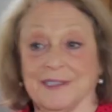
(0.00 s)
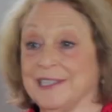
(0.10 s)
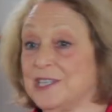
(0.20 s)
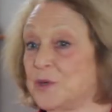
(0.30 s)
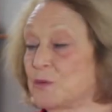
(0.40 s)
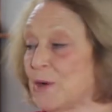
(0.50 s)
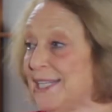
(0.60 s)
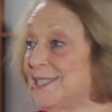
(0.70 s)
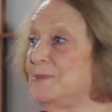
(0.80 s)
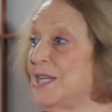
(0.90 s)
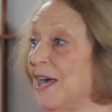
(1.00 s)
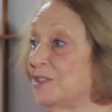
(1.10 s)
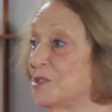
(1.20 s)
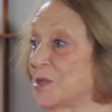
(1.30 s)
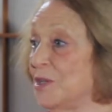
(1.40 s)
you know, a random
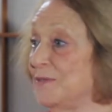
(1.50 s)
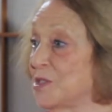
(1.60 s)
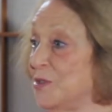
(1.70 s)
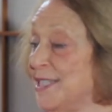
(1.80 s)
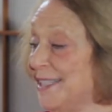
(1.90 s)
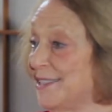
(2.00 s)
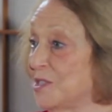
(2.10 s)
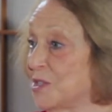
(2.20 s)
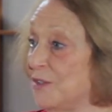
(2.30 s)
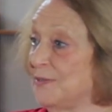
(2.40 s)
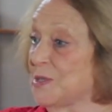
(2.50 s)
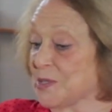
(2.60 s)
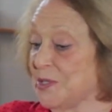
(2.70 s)
doctor's office or dentist's office,